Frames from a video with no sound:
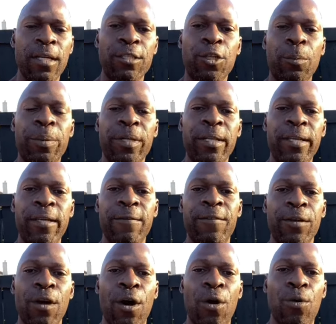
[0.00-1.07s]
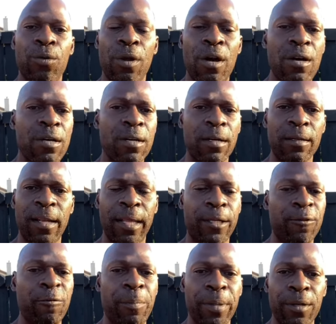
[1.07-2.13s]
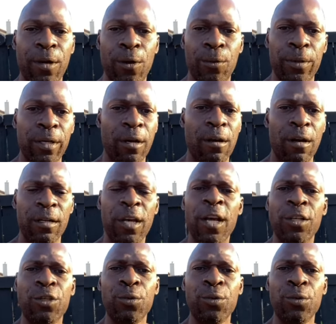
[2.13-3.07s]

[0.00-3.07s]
So believe and hold on like you've been holding on.